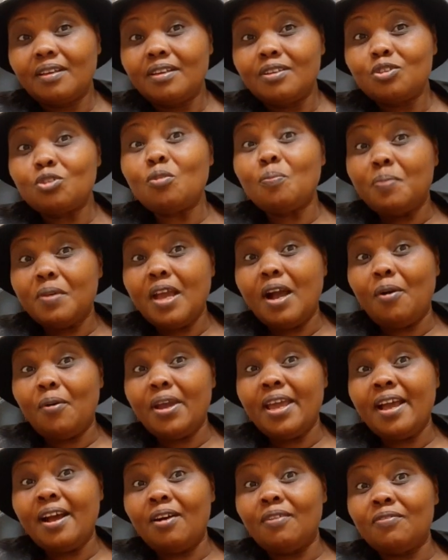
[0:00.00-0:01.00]
So be
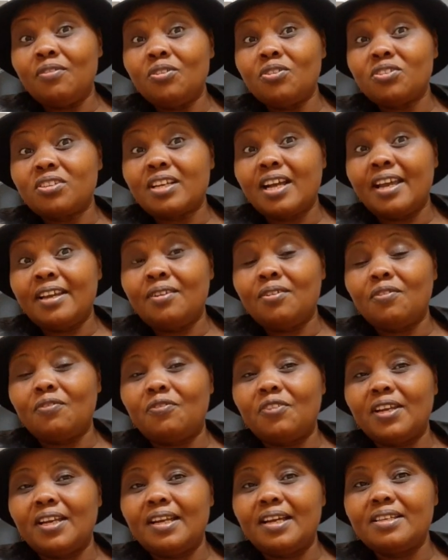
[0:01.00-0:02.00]
aware of those kind of
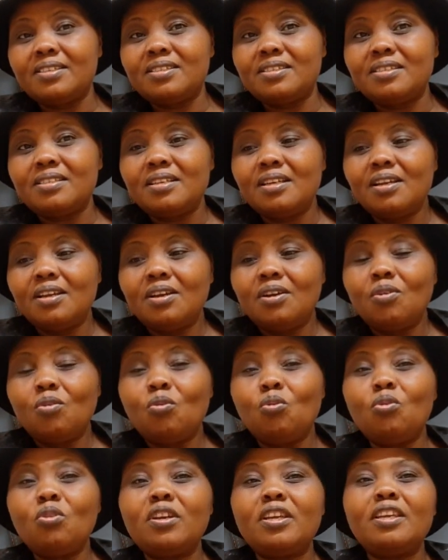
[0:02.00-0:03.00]
fellas
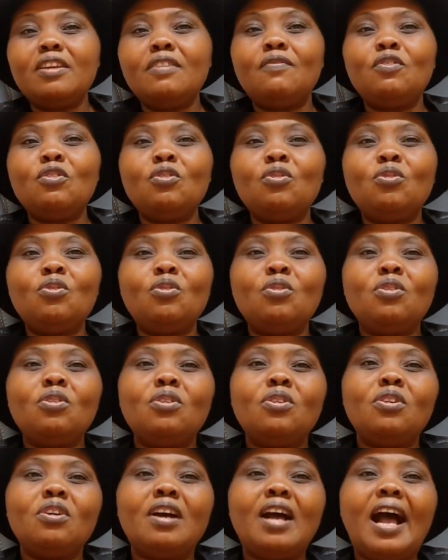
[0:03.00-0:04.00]
who give you
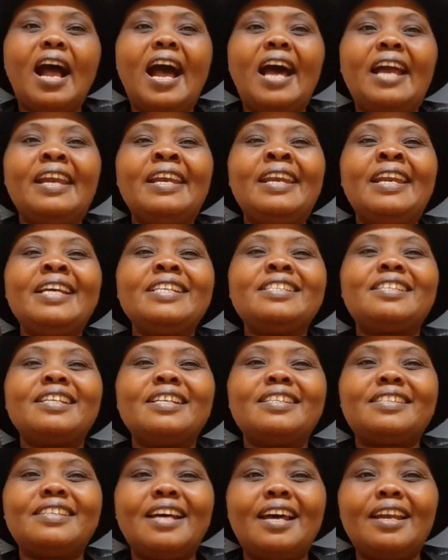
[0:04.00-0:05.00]

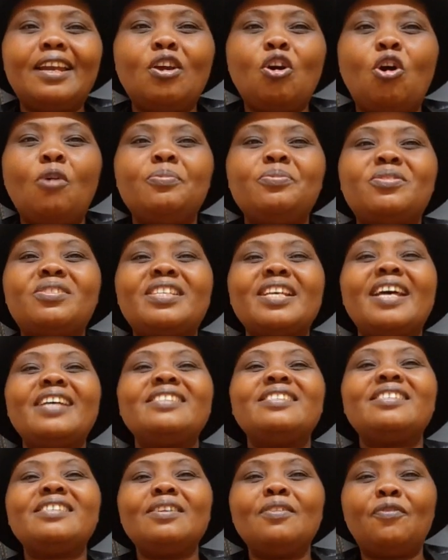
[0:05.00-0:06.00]
unnecessary,
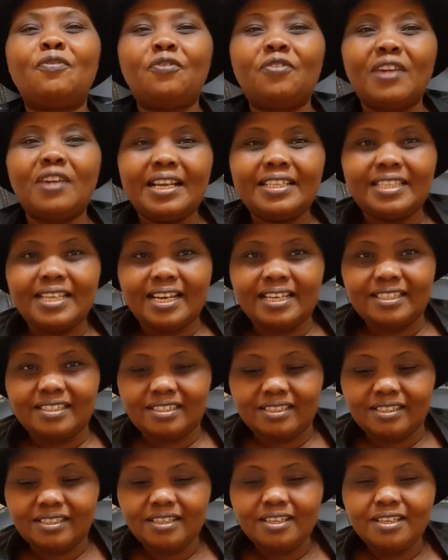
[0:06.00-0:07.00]
obsessive
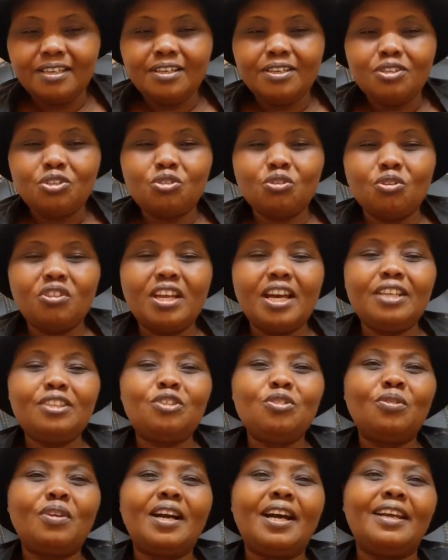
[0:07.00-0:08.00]
flattery so
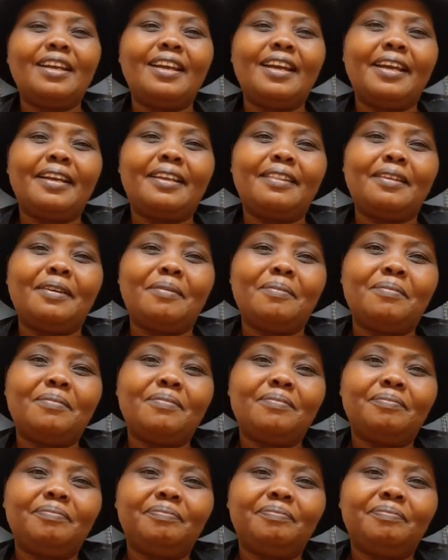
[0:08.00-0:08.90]
that you can like them.